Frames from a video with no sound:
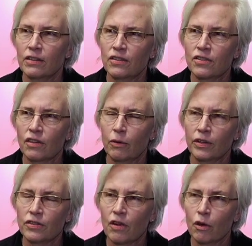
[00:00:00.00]
So
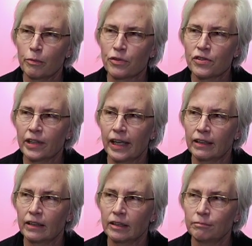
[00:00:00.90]
it's almost
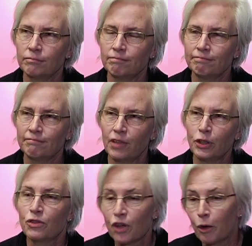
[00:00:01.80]
like a
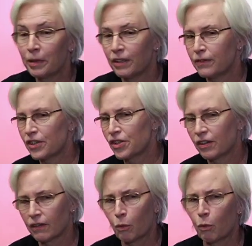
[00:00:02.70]
utopian vision of a